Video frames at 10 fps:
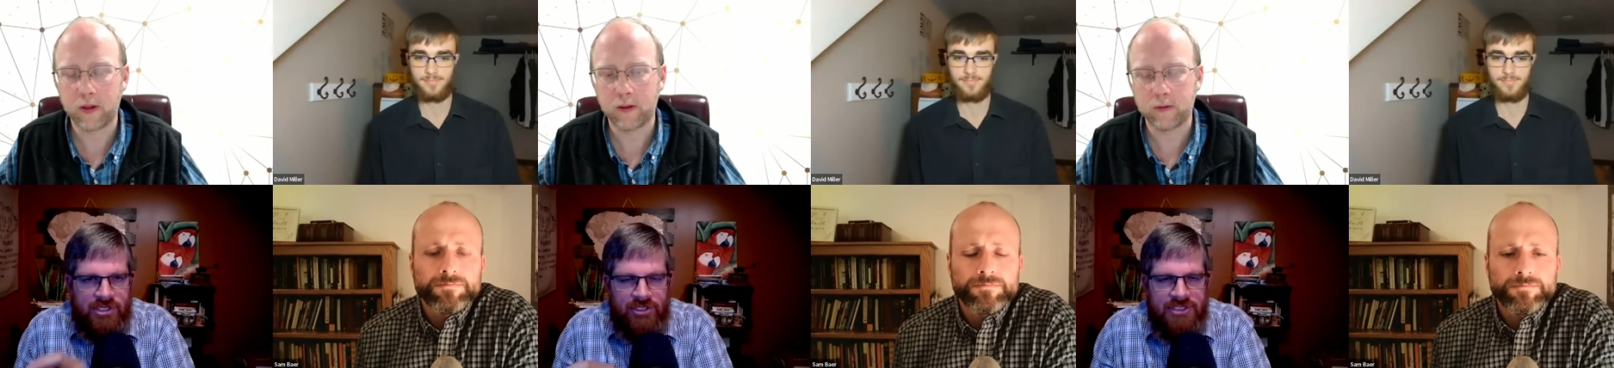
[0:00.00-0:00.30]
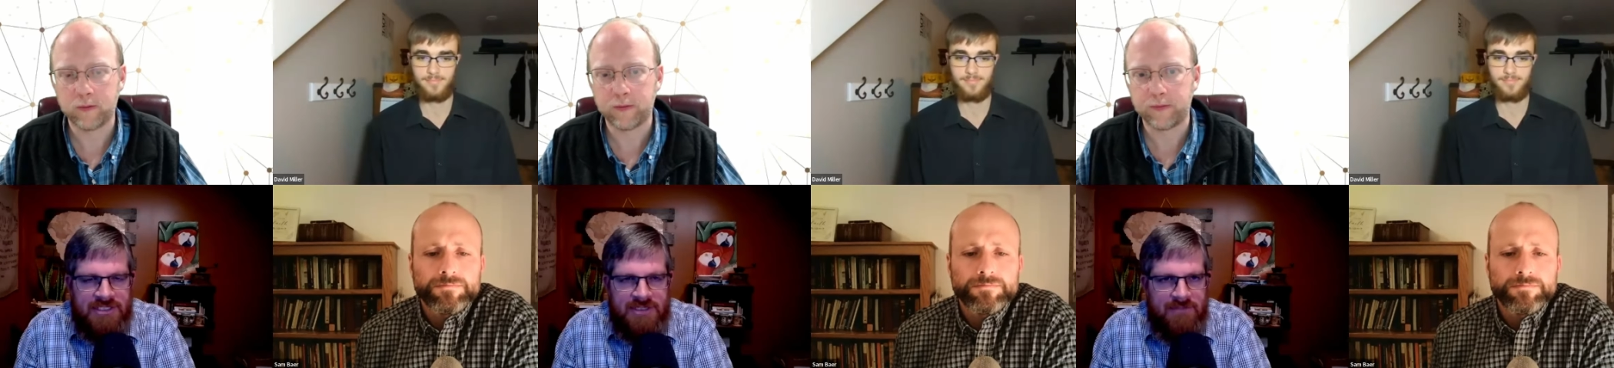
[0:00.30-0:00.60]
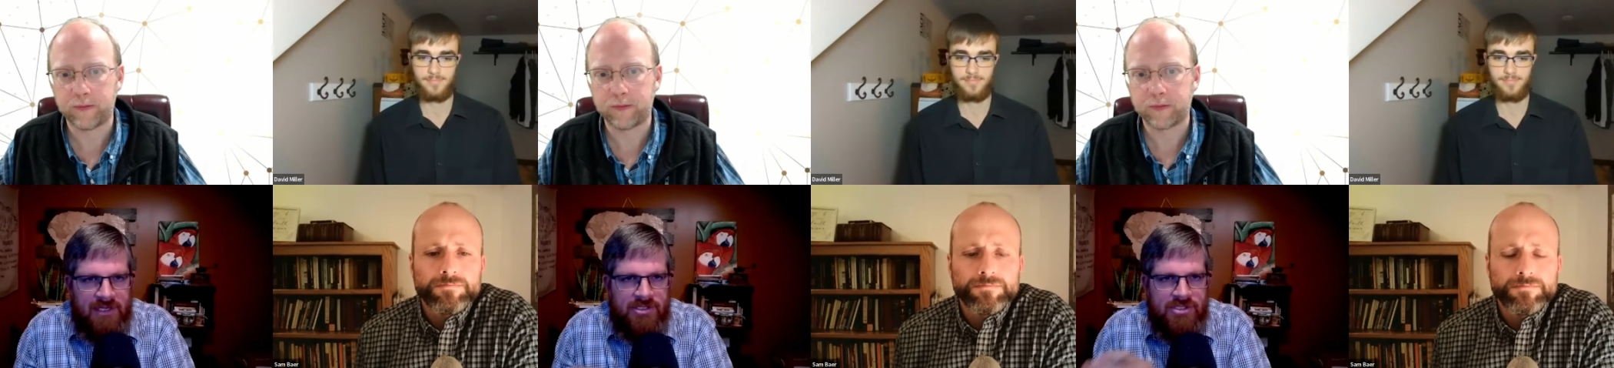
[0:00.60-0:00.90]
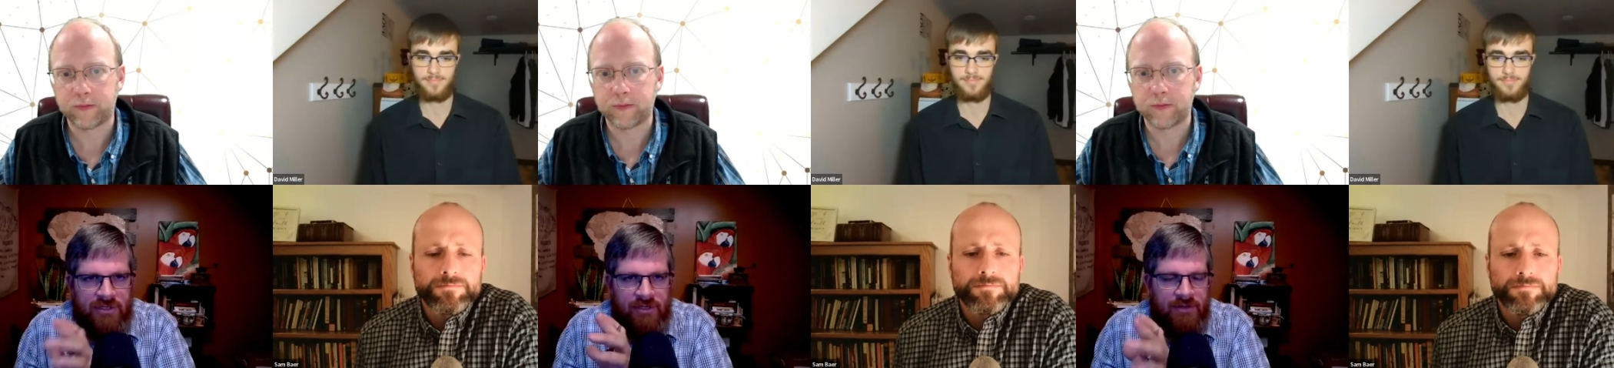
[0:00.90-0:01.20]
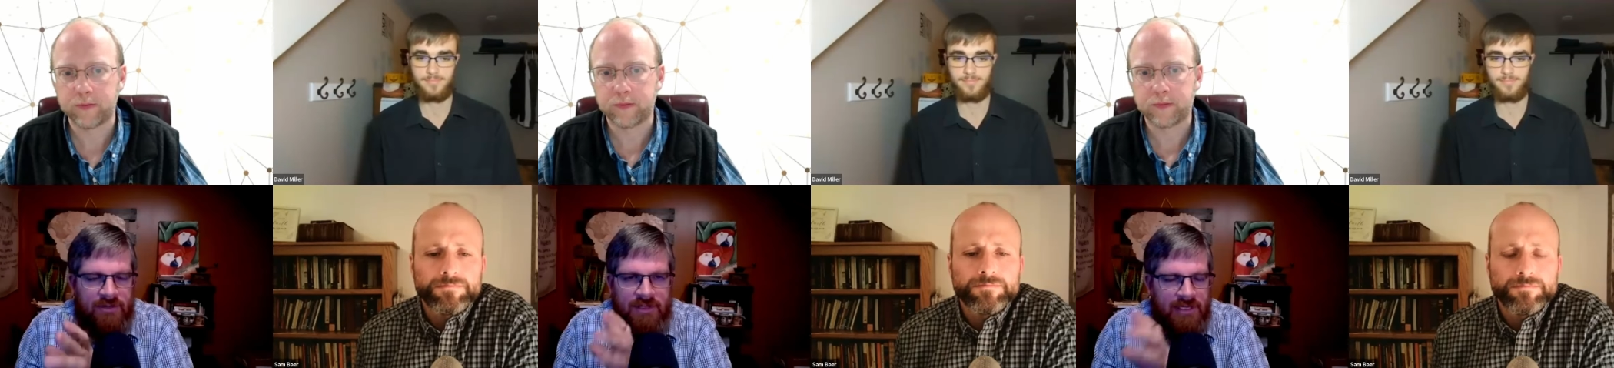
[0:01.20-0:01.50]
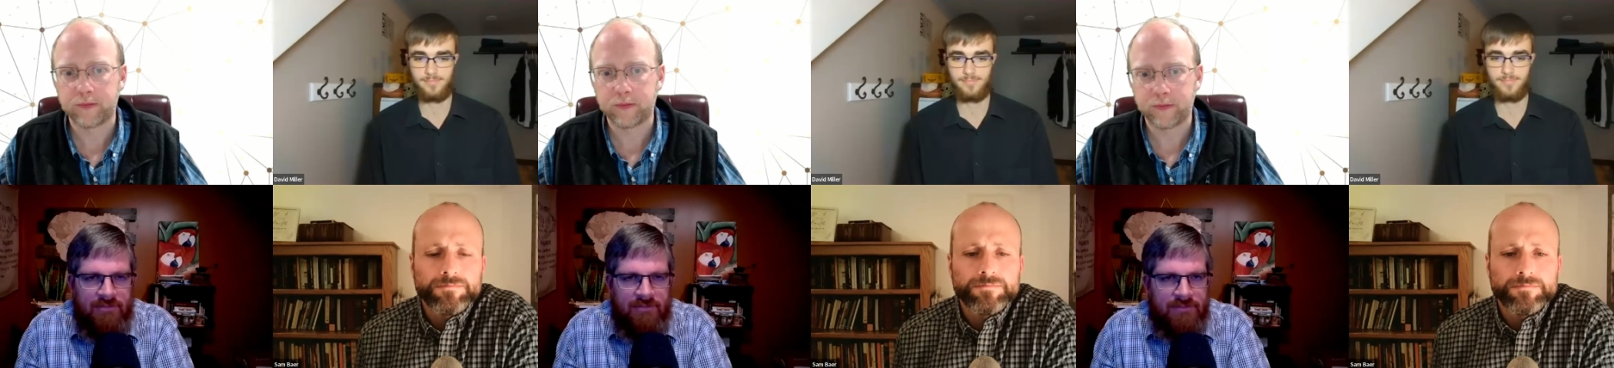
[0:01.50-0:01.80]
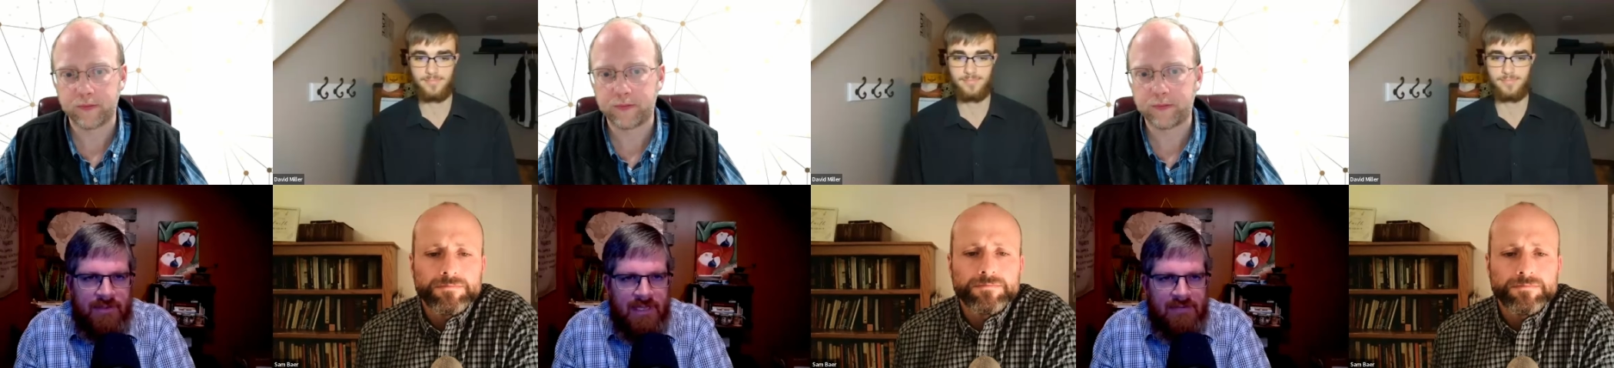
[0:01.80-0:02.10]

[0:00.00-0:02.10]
Speaker 1: the churches and making sure that you know